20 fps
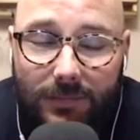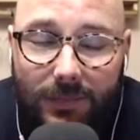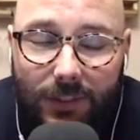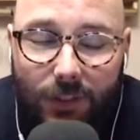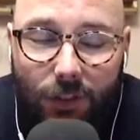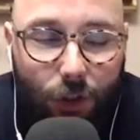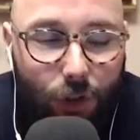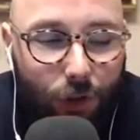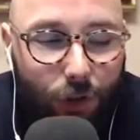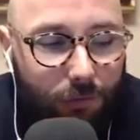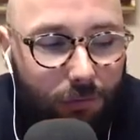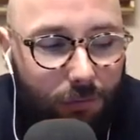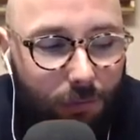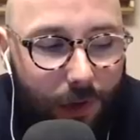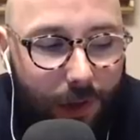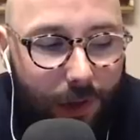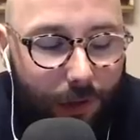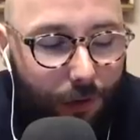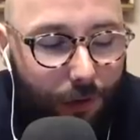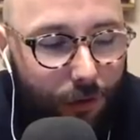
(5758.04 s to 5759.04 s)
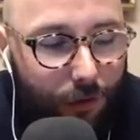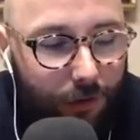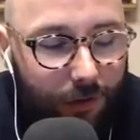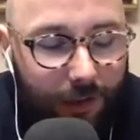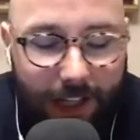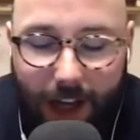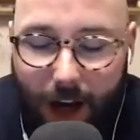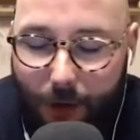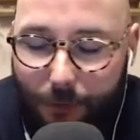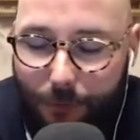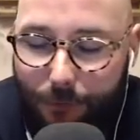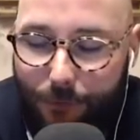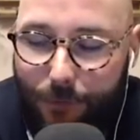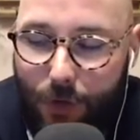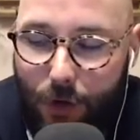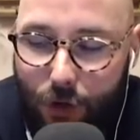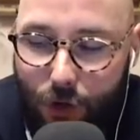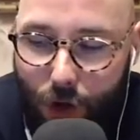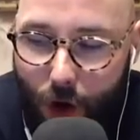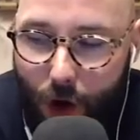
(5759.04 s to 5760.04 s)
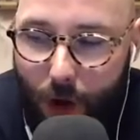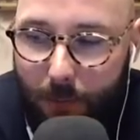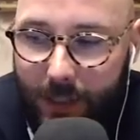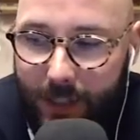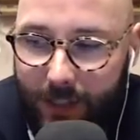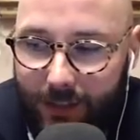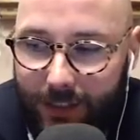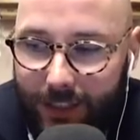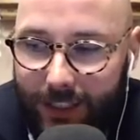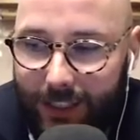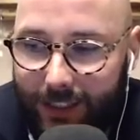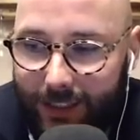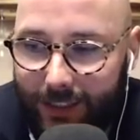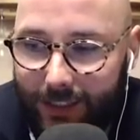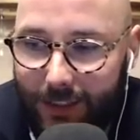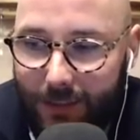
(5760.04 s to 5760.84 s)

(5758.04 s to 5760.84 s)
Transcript: You went through like a phenomenally